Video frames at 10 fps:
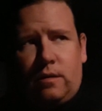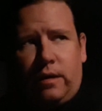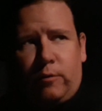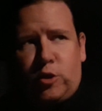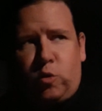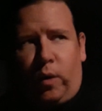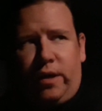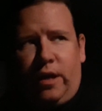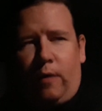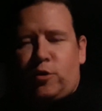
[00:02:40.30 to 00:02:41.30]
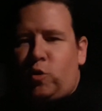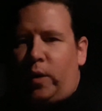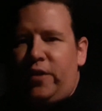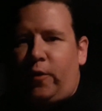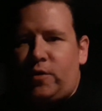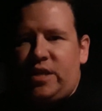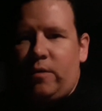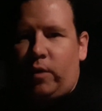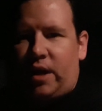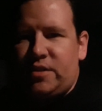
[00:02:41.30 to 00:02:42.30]
It was 2013
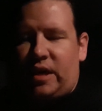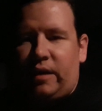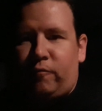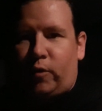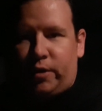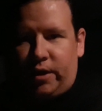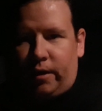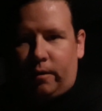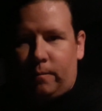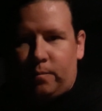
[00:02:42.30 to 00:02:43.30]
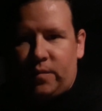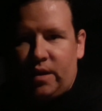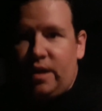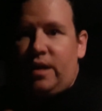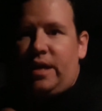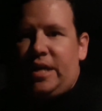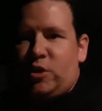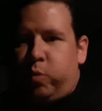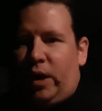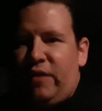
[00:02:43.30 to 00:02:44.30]
when I signed up for a year. In
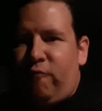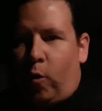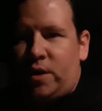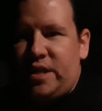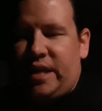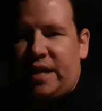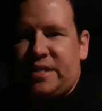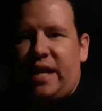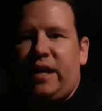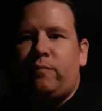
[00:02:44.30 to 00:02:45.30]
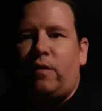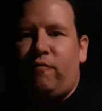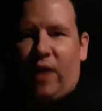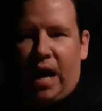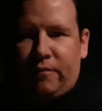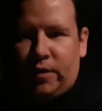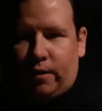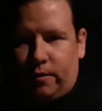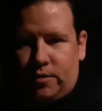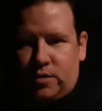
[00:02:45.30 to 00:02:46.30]
2014, I signed up for 5
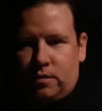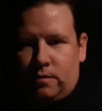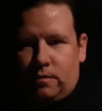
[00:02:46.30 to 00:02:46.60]
years.